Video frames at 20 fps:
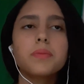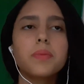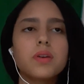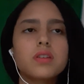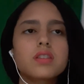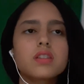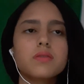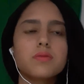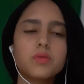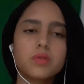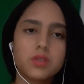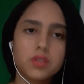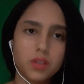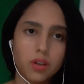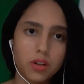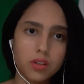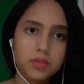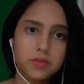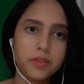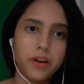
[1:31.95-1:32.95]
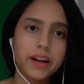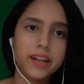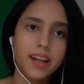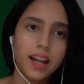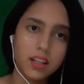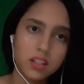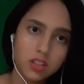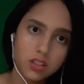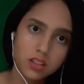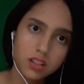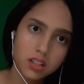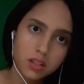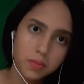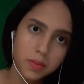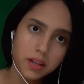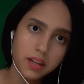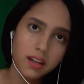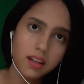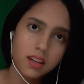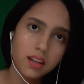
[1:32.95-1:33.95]
positive results, financially
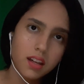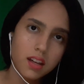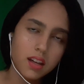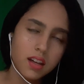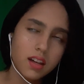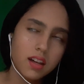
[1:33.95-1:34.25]
speaking,